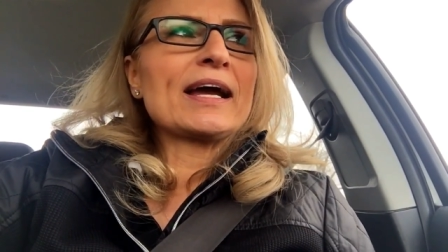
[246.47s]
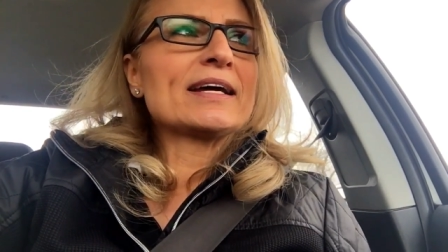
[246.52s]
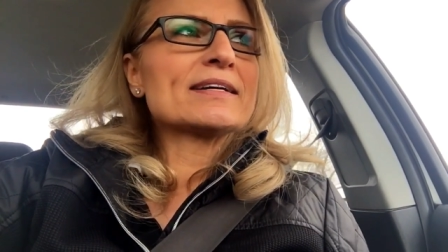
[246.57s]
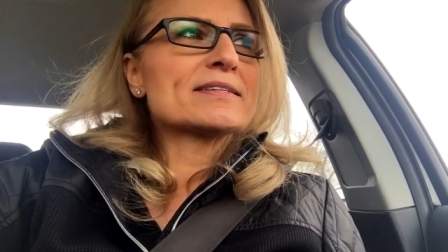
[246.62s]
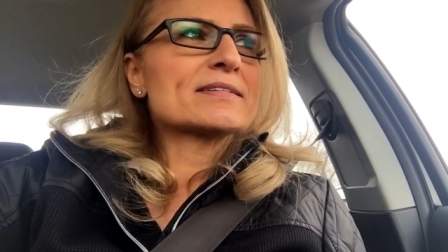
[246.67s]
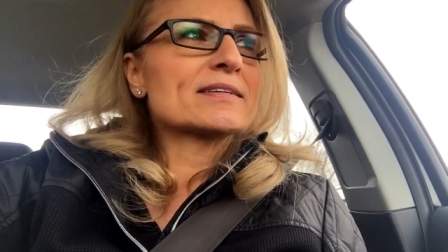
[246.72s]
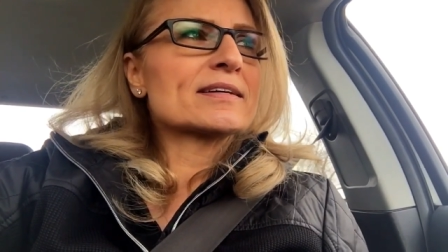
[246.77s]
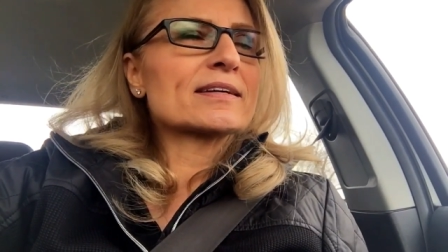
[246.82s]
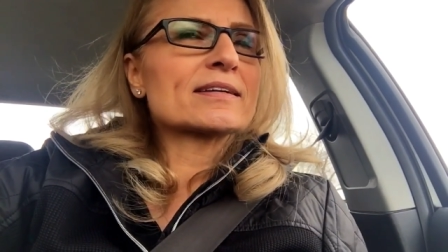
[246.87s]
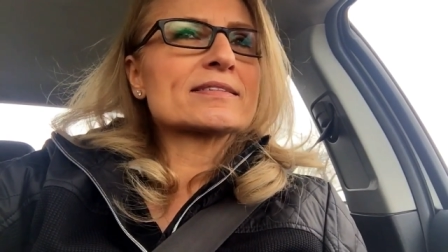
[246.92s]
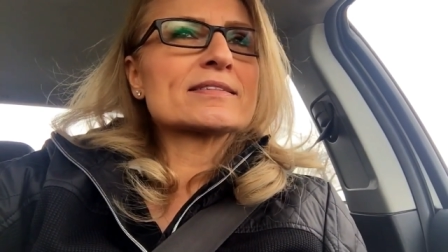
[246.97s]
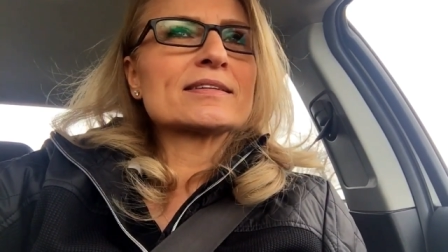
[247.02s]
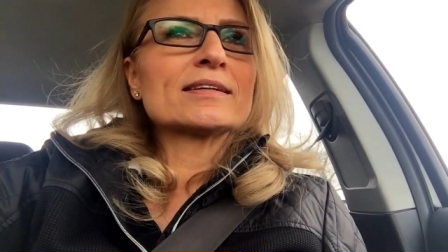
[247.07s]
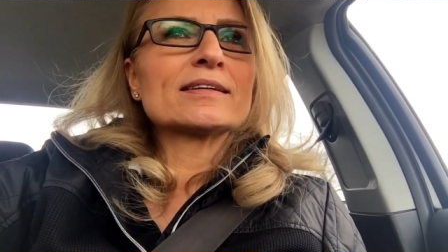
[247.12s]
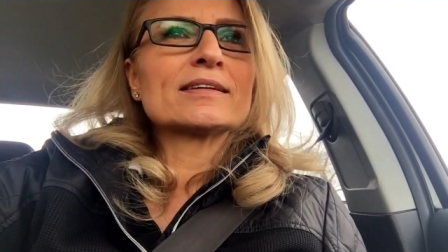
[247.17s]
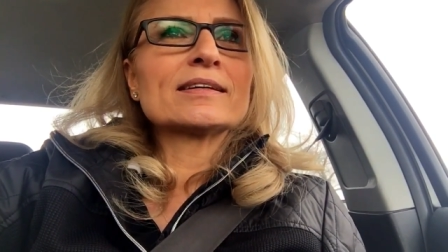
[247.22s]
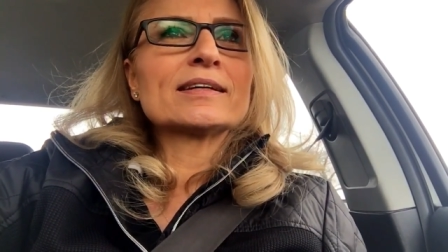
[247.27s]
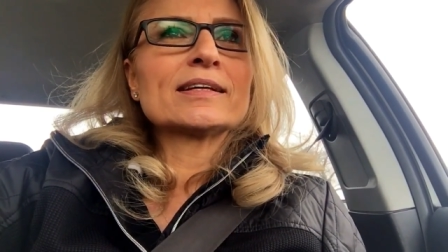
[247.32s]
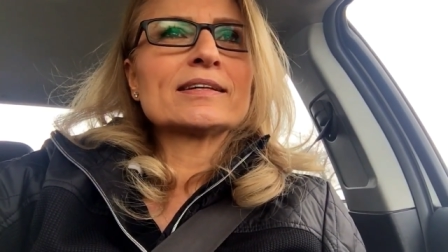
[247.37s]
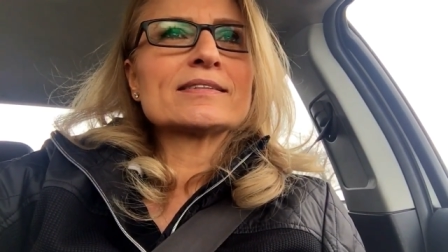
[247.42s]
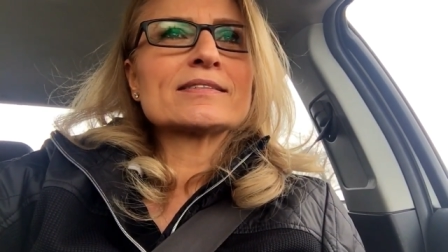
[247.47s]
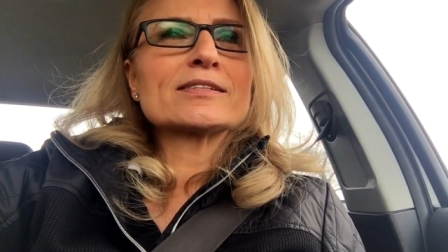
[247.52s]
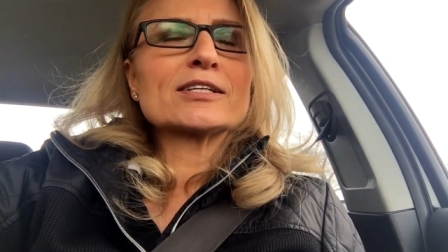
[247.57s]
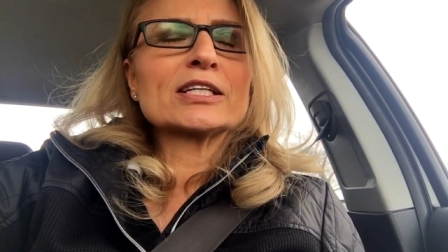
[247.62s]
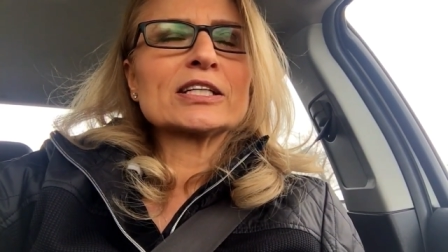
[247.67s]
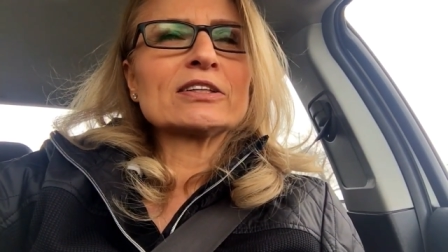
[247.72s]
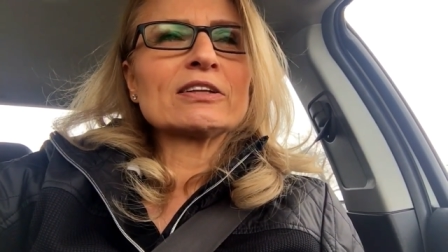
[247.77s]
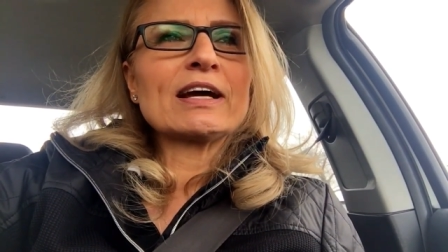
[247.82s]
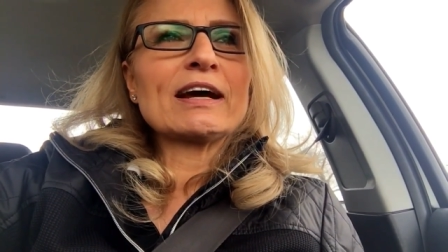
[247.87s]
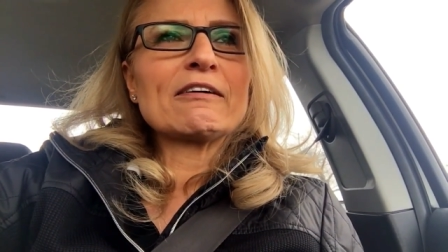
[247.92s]
Asics and he
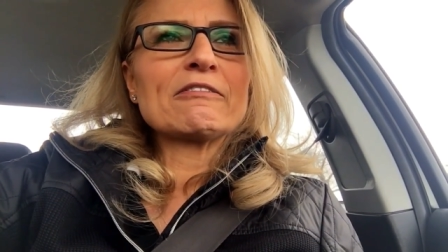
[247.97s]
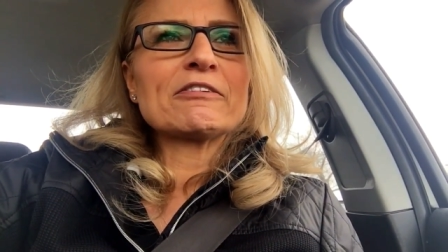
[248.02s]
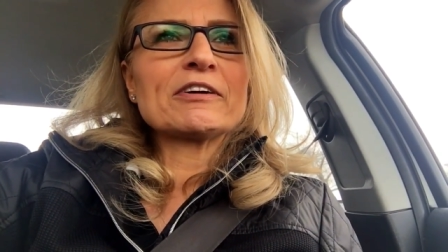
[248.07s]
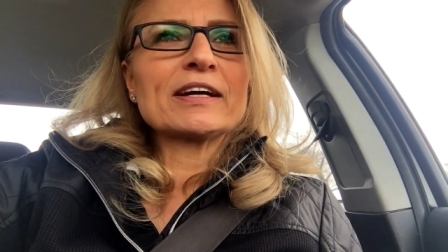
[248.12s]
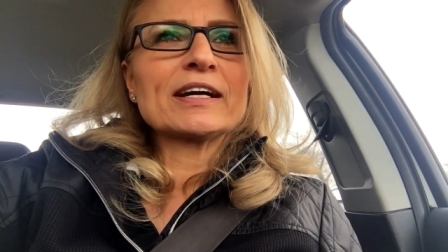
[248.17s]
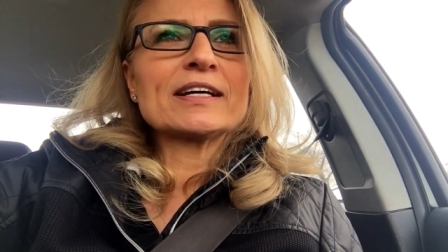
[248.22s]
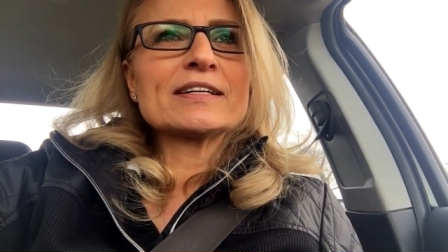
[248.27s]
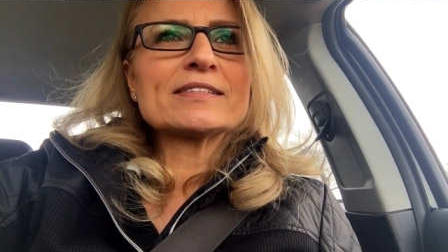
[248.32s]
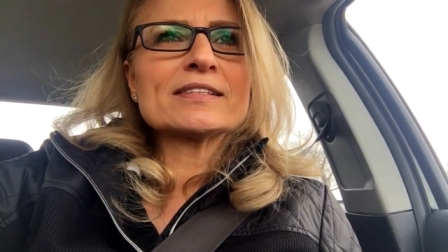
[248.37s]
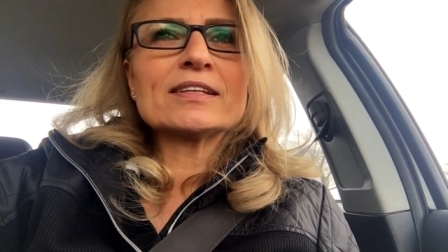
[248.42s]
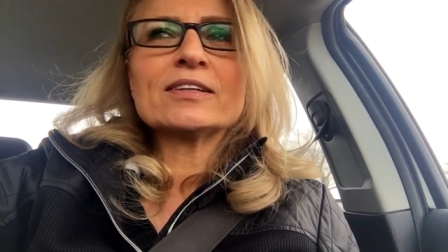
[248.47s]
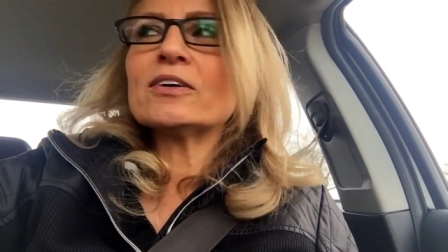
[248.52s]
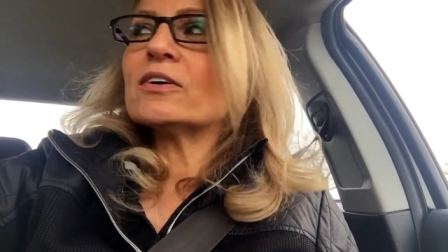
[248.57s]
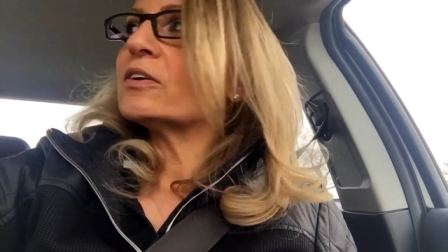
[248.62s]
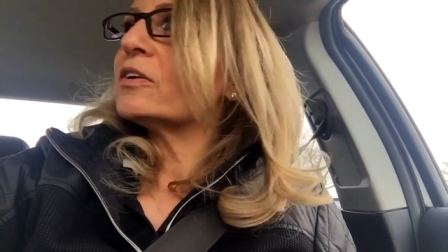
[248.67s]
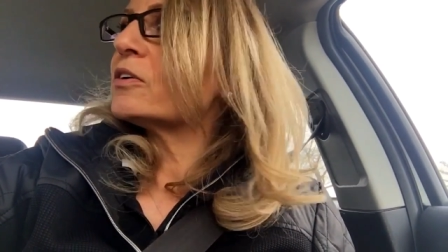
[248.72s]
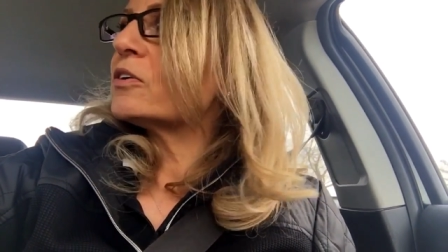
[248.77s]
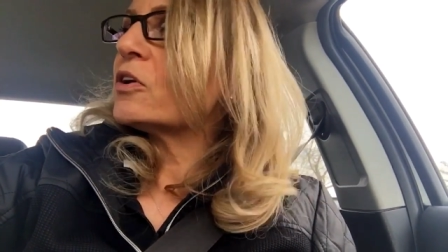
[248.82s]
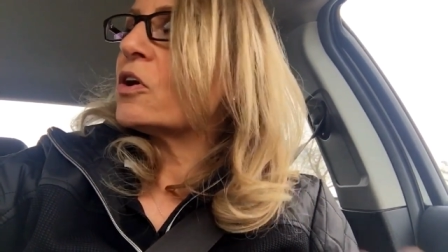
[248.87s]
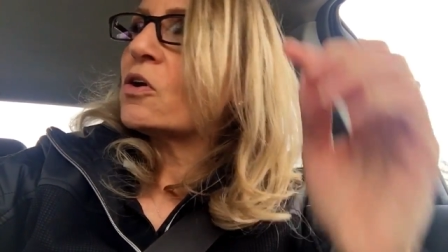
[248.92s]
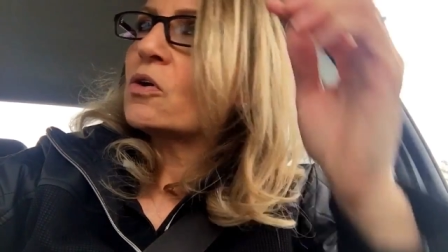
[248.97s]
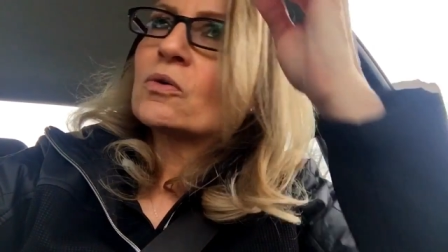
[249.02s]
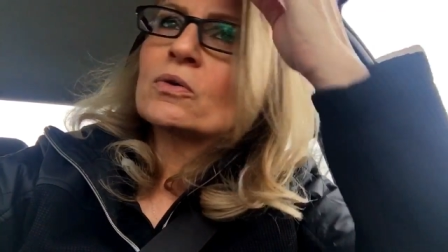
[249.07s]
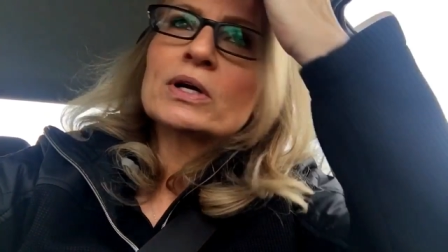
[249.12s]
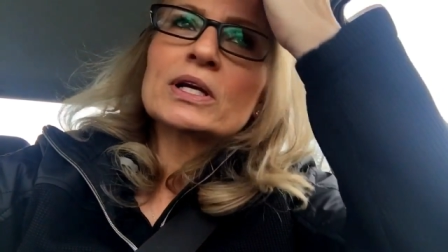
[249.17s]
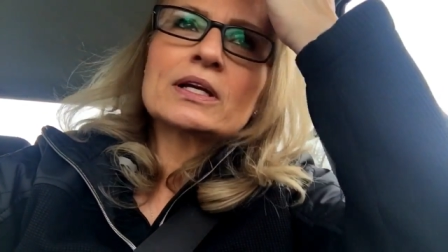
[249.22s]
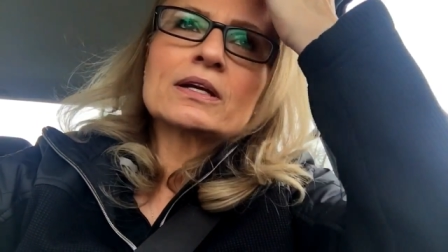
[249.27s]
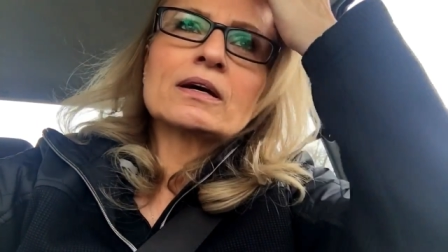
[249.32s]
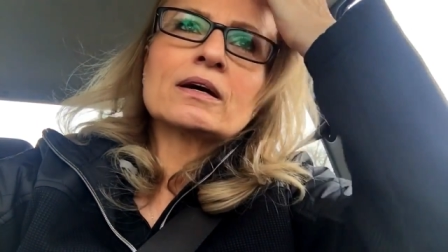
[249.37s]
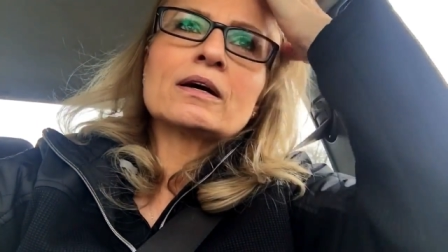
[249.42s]
started laughing. I said, oh, you know,
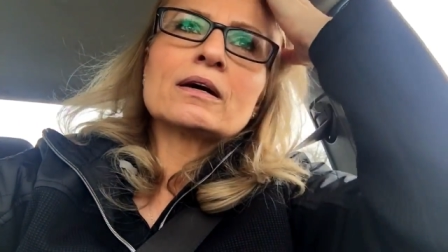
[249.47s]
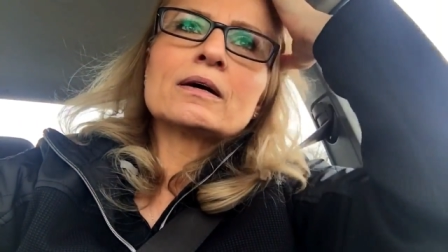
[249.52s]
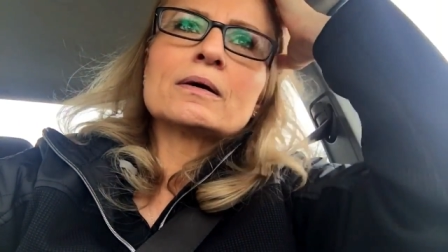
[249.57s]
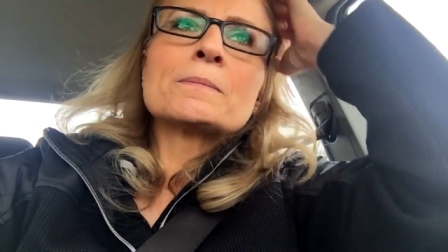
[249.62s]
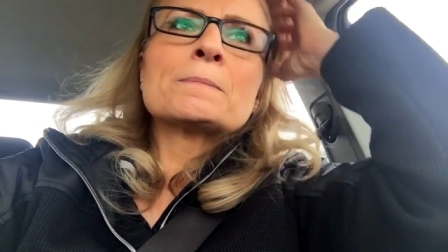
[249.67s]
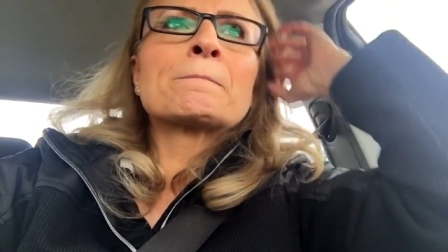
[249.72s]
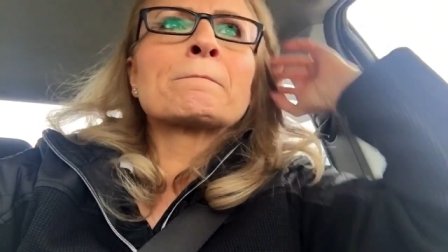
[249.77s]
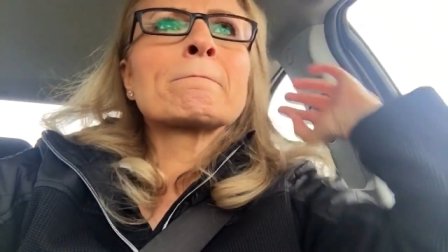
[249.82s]
in uh,